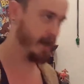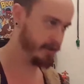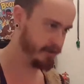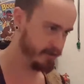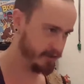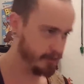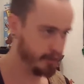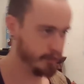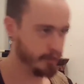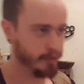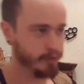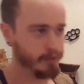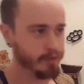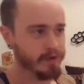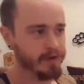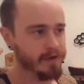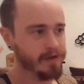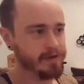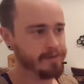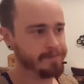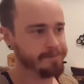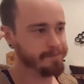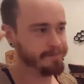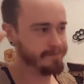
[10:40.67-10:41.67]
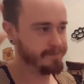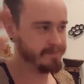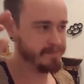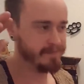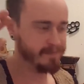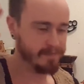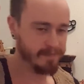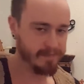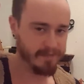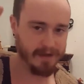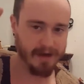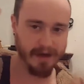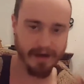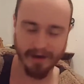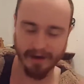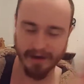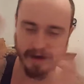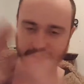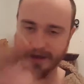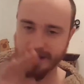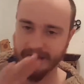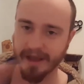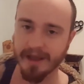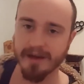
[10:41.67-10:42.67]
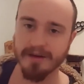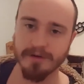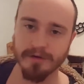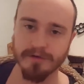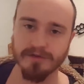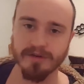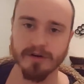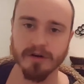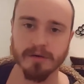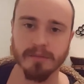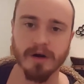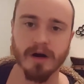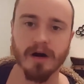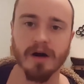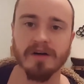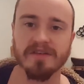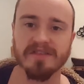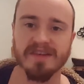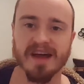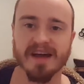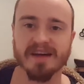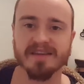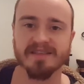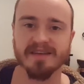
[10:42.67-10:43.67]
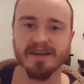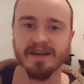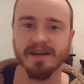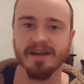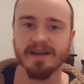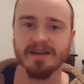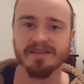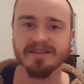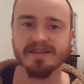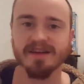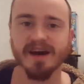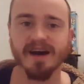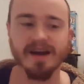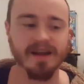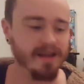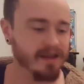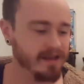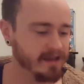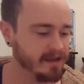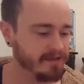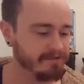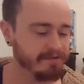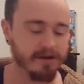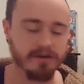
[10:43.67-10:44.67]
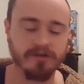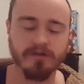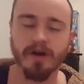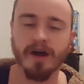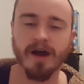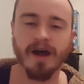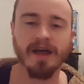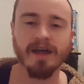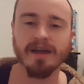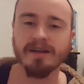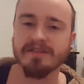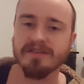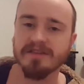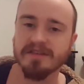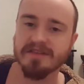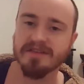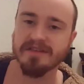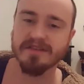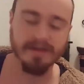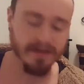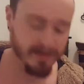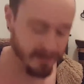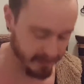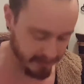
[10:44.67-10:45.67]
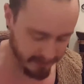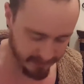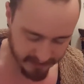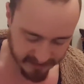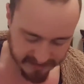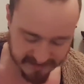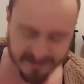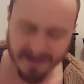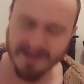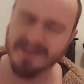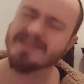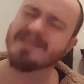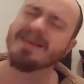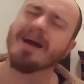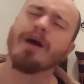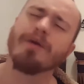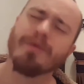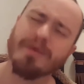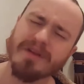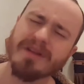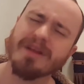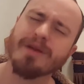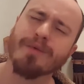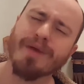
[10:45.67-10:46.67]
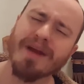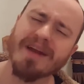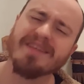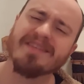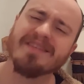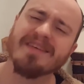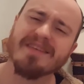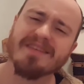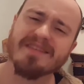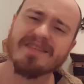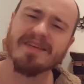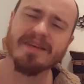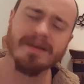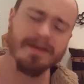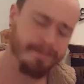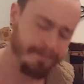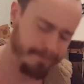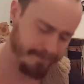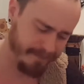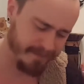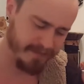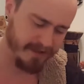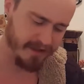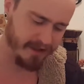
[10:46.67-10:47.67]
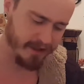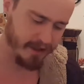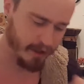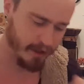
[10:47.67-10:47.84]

I do. I can't do Jinder Mahal's accent. It's not, if I try, it's gonna sound really racist. You